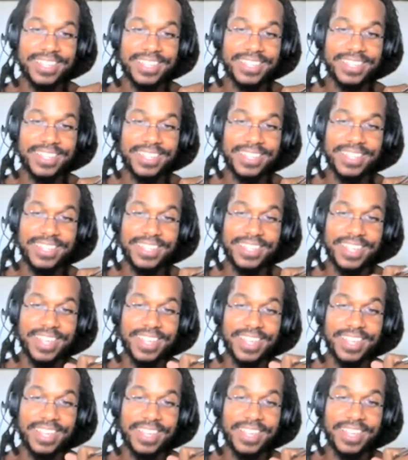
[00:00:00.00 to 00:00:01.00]

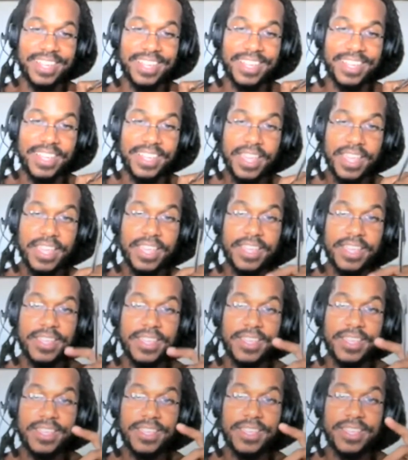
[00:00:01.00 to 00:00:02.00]

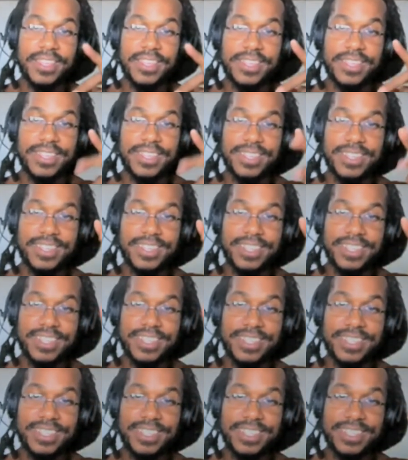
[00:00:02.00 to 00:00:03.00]

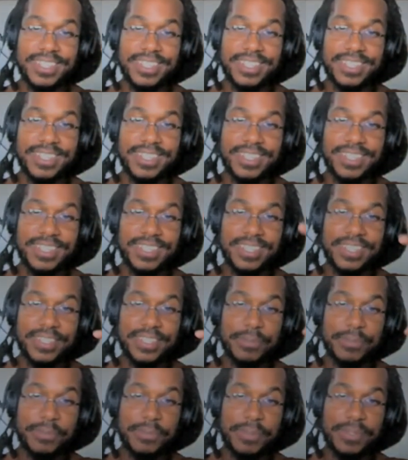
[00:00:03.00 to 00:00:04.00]

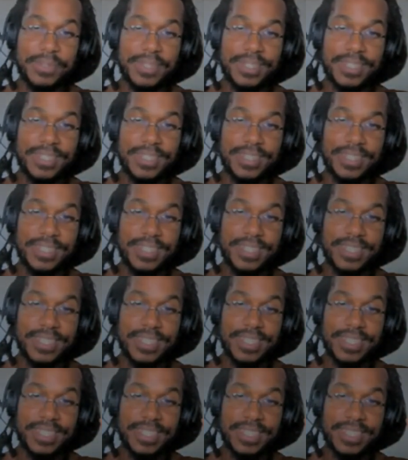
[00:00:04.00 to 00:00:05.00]

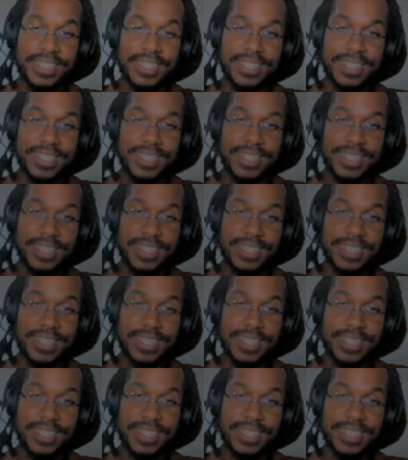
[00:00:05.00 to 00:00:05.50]
(not speaking)